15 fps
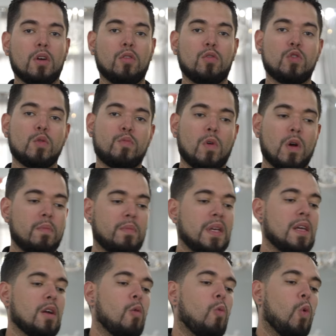Group one
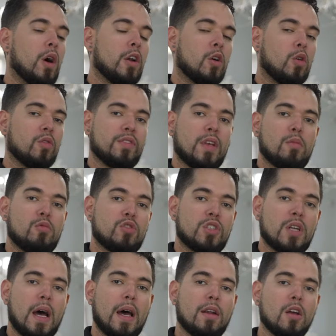being one whole table
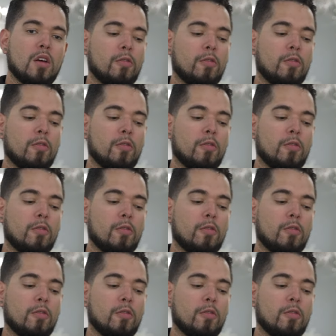shot,